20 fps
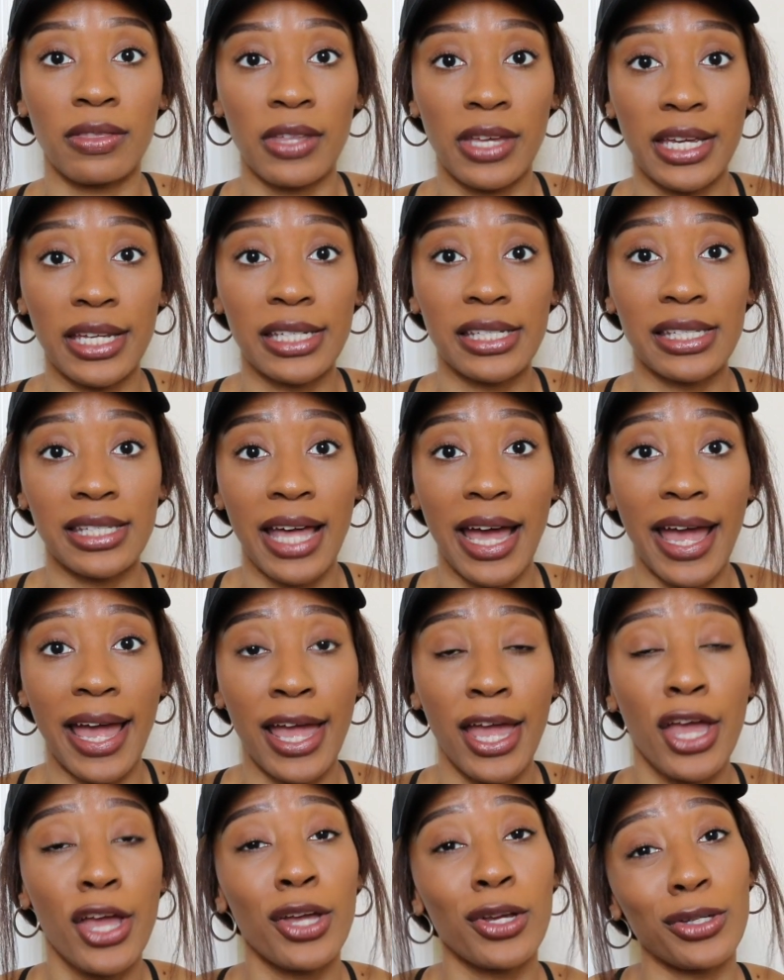things
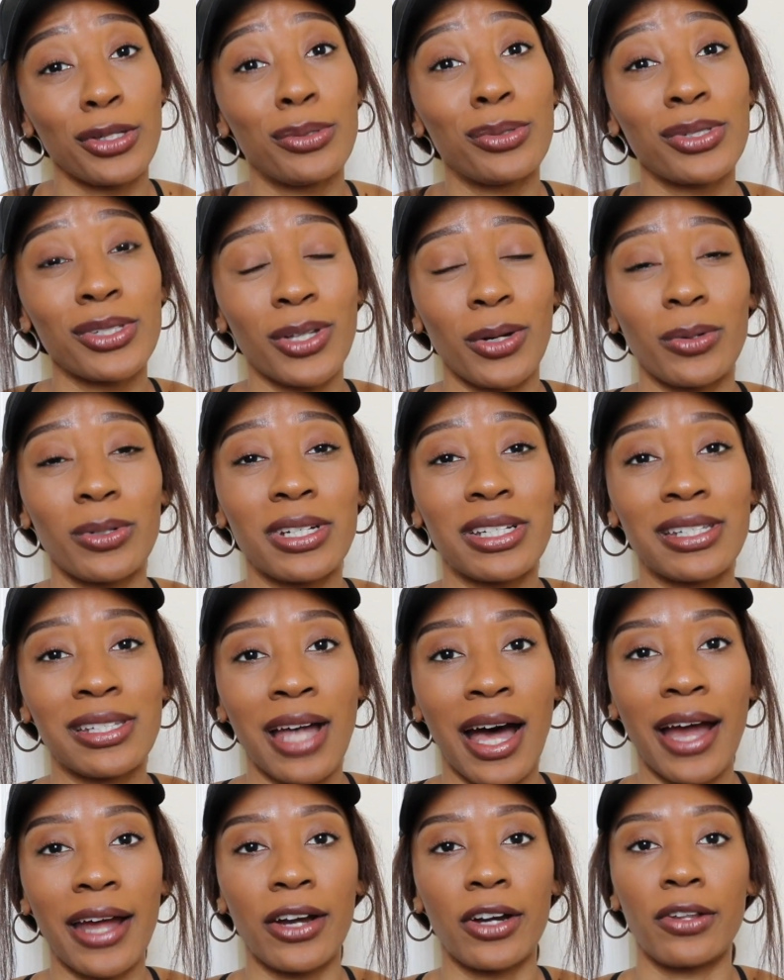that you so
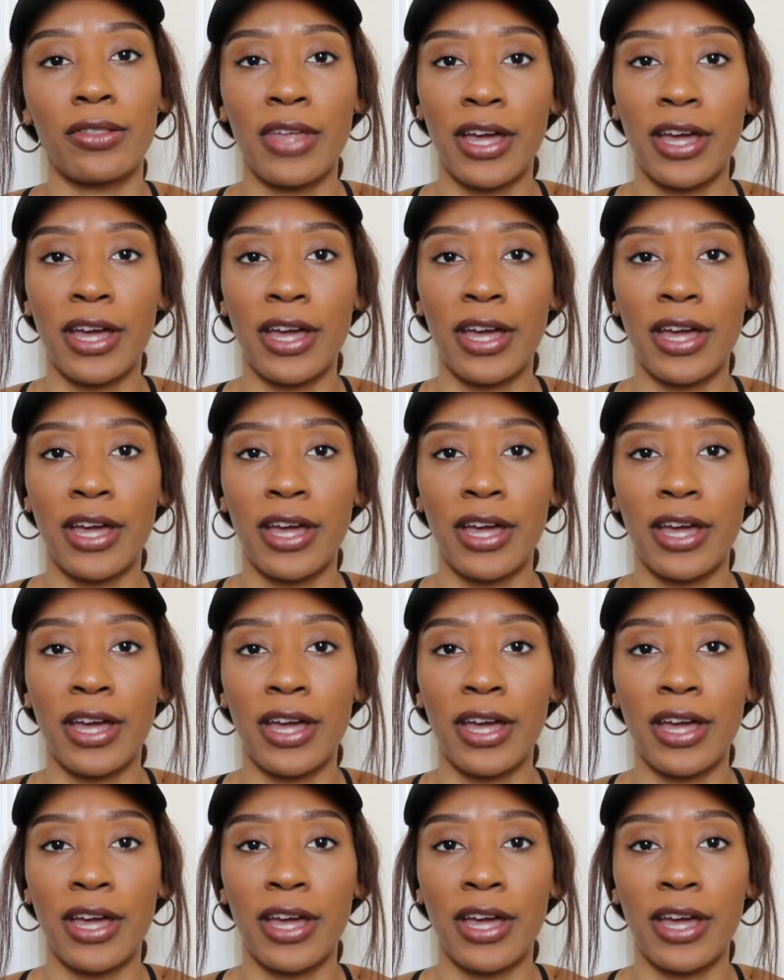desire,